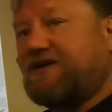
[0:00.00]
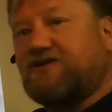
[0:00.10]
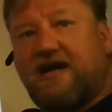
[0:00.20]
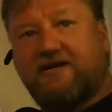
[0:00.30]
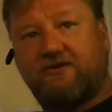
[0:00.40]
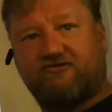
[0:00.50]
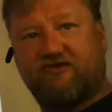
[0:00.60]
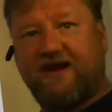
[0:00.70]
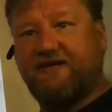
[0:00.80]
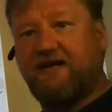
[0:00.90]
international
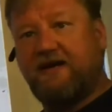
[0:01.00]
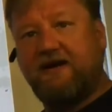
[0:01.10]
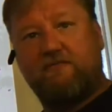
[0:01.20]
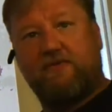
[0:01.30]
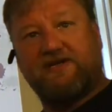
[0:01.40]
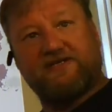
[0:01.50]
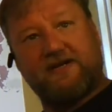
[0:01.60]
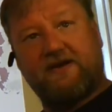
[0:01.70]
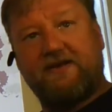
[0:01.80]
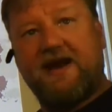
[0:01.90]
trade, which is
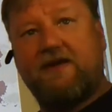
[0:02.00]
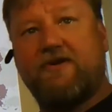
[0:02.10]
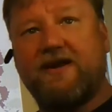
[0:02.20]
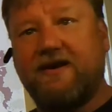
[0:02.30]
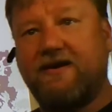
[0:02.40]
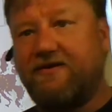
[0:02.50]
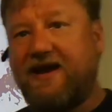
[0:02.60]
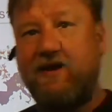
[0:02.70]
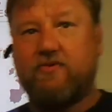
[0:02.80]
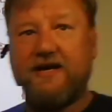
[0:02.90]
another area
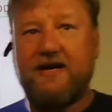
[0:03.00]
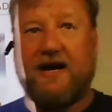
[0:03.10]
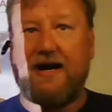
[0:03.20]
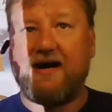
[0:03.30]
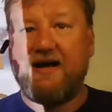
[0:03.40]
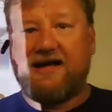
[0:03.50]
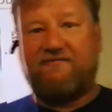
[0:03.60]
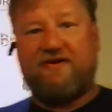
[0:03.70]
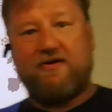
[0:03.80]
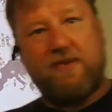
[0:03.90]
that we are
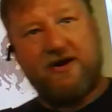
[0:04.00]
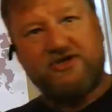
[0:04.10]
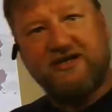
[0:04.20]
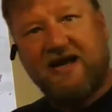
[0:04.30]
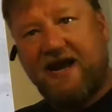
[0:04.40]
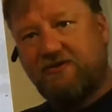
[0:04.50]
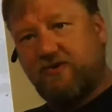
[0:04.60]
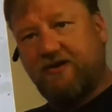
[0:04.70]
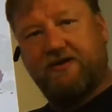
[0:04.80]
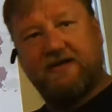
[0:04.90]
very much engaged
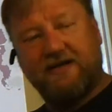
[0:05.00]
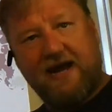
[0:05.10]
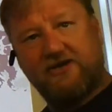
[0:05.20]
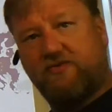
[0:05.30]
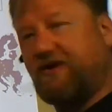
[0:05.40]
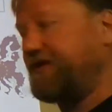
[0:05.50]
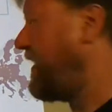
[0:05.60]
with.